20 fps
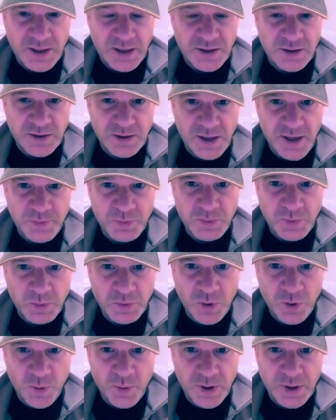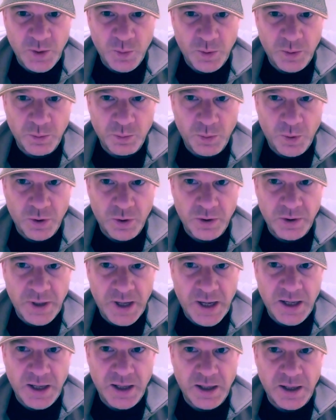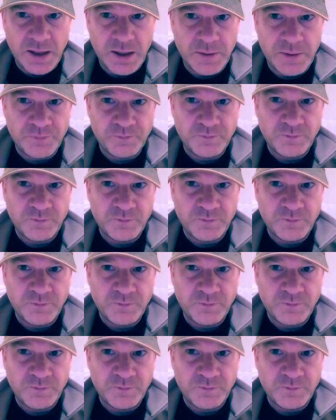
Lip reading: to keep them going one more day.